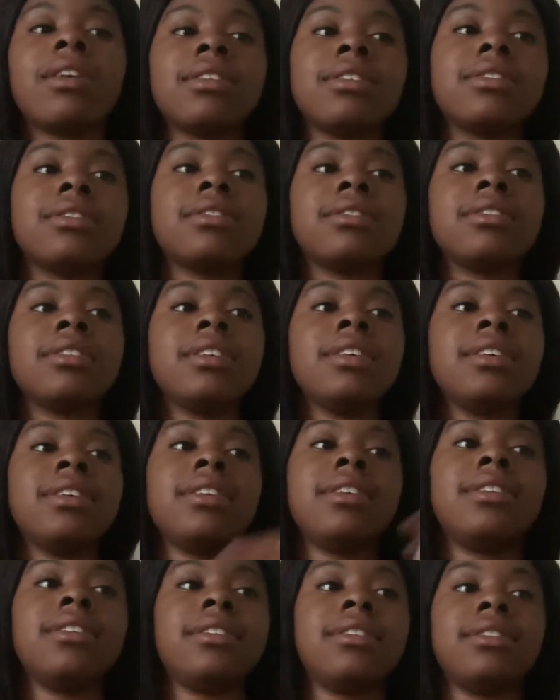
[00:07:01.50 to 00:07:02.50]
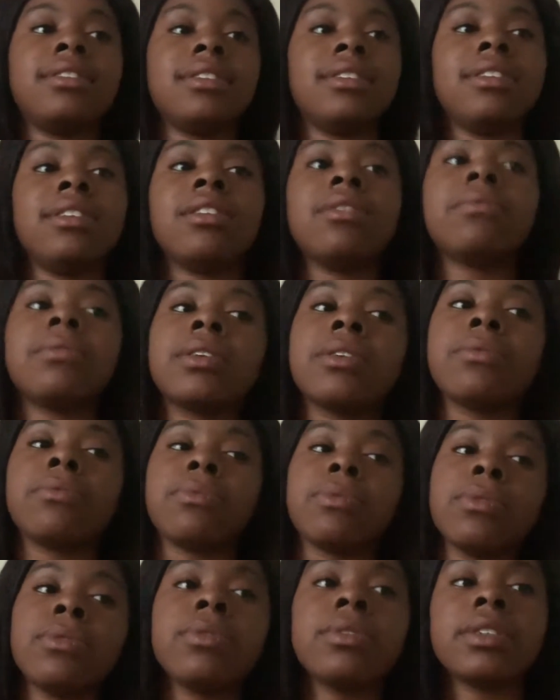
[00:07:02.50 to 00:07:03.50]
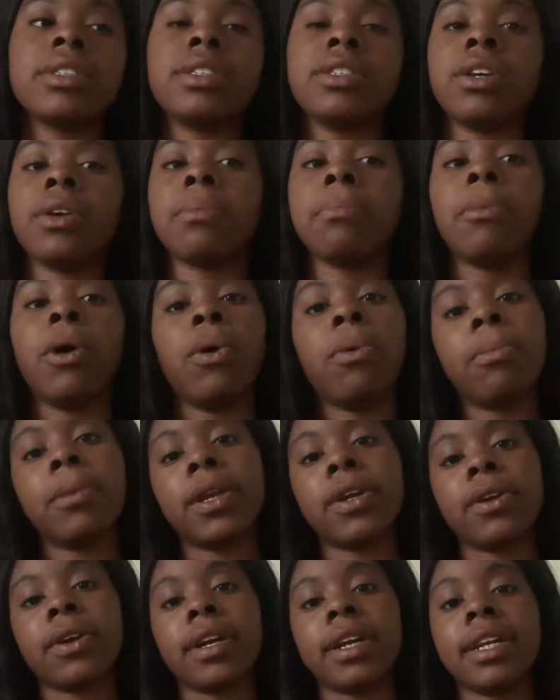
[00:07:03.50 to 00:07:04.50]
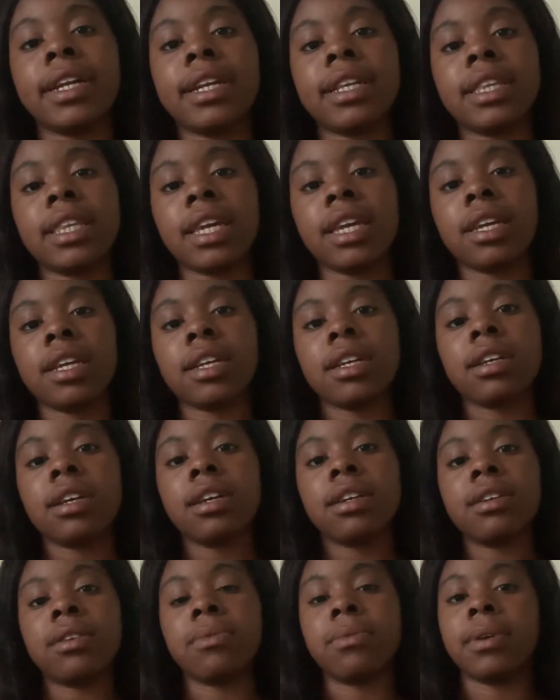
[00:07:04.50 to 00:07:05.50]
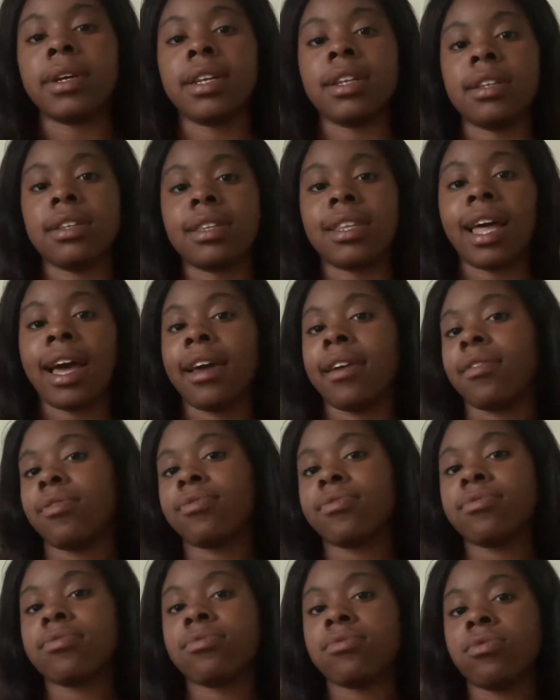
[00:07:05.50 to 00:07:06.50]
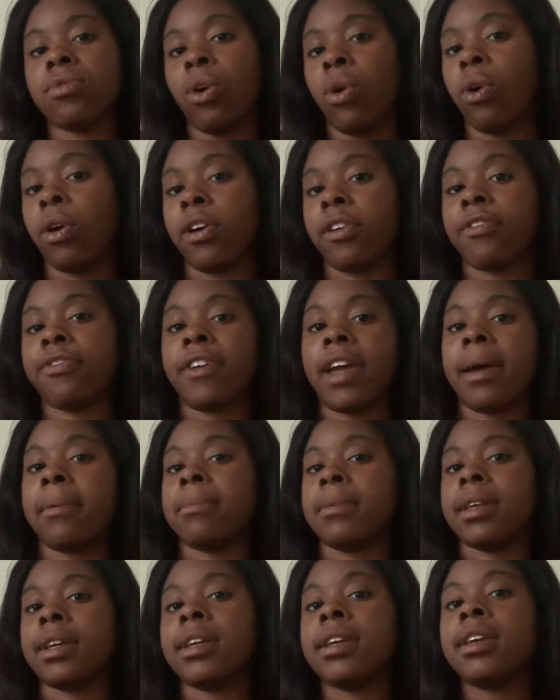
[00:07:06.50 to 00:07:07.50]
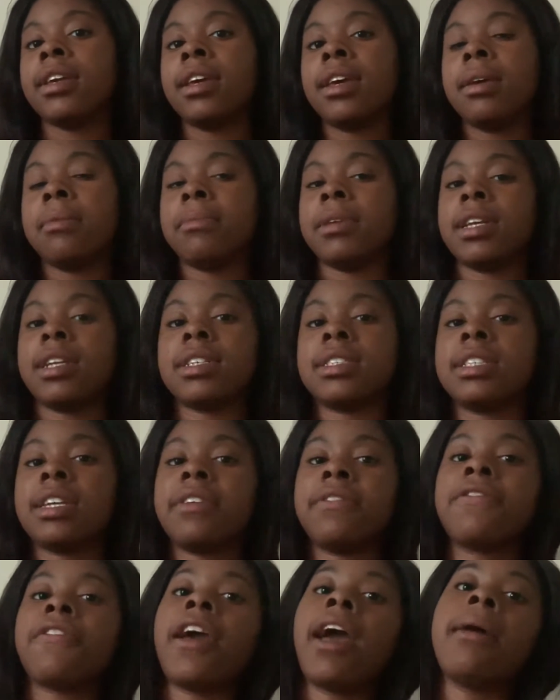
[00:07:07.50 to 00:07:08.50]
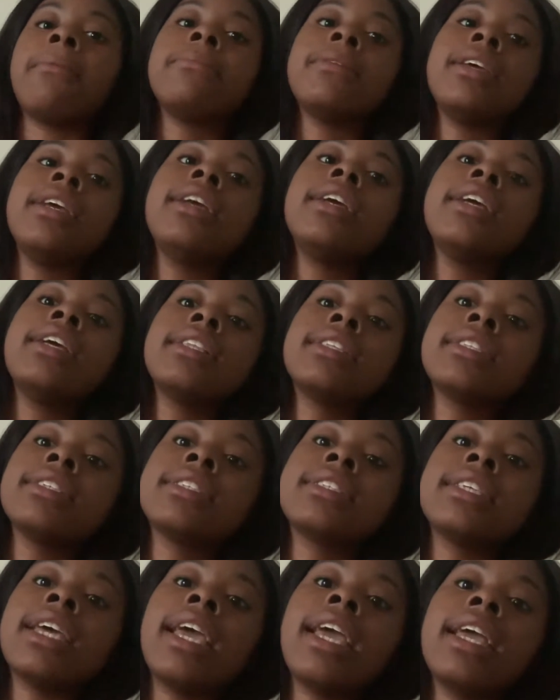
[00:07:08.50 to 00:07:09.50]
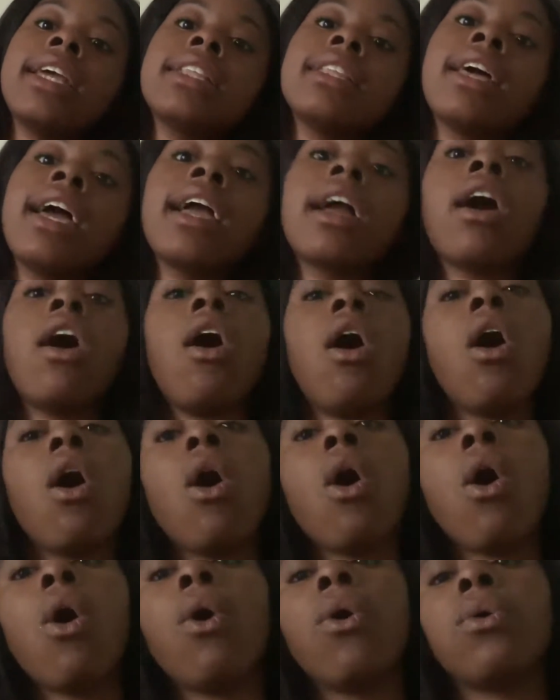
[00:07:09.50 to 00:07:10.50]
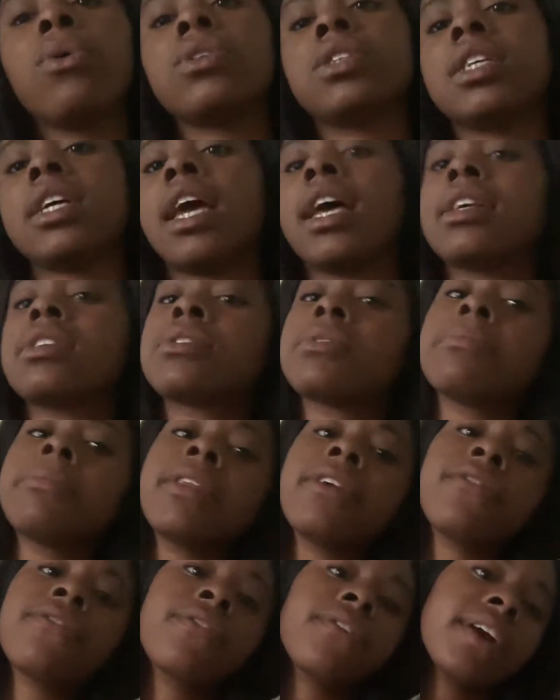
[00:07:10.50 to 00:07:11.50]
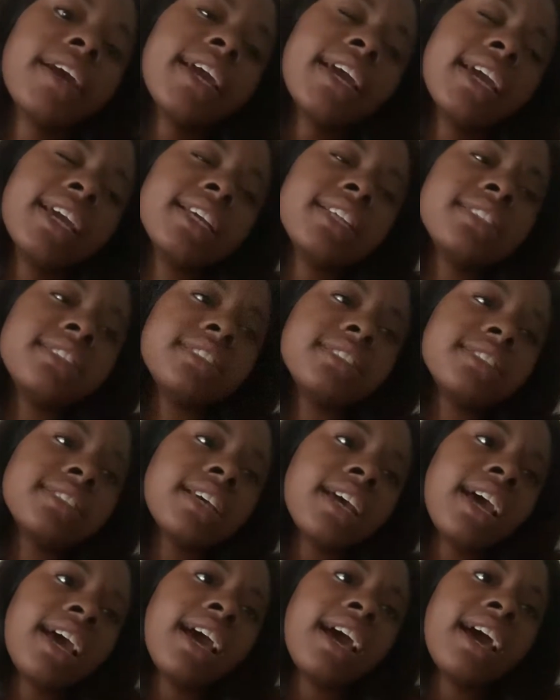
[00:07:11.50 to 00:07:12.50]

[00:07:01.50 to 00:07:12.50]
want to you don't want to ruin your moment or anything with life or family because then family get the saying like oh she has so many friends